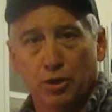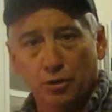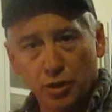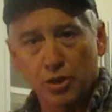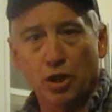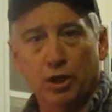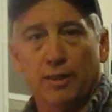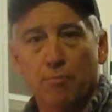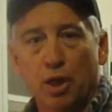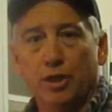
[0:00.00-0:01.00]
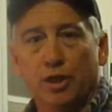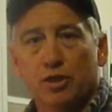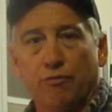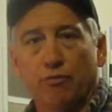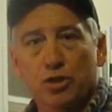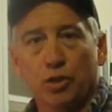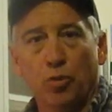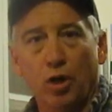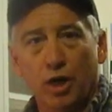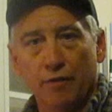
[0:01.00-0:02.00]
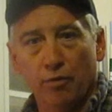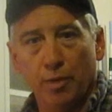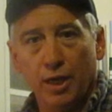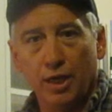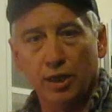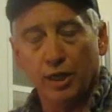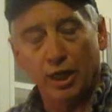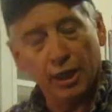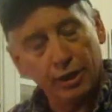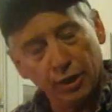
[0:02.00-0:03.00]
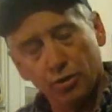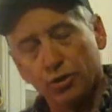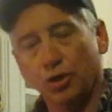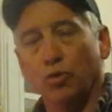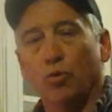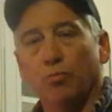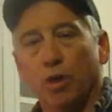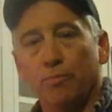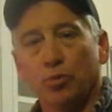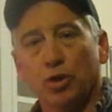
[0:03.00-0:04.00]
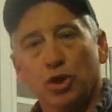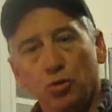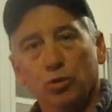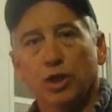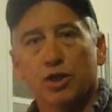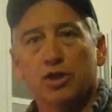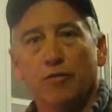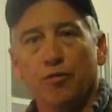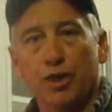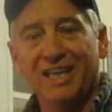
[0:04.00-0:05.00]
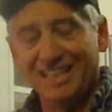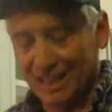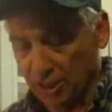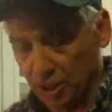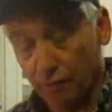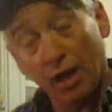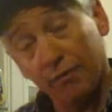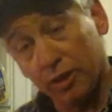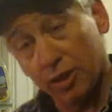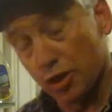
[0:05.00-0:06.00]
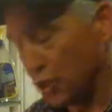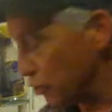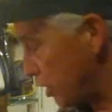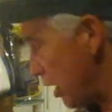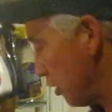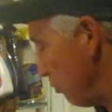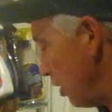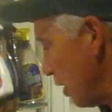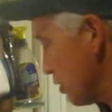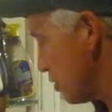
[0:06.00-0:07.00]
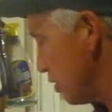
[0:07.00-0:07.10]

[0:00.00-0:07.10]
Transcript: This ugly mutt is the first lure I ever made, and I guarantee you with my book you will not suffer the indignity of having this in your tackle box.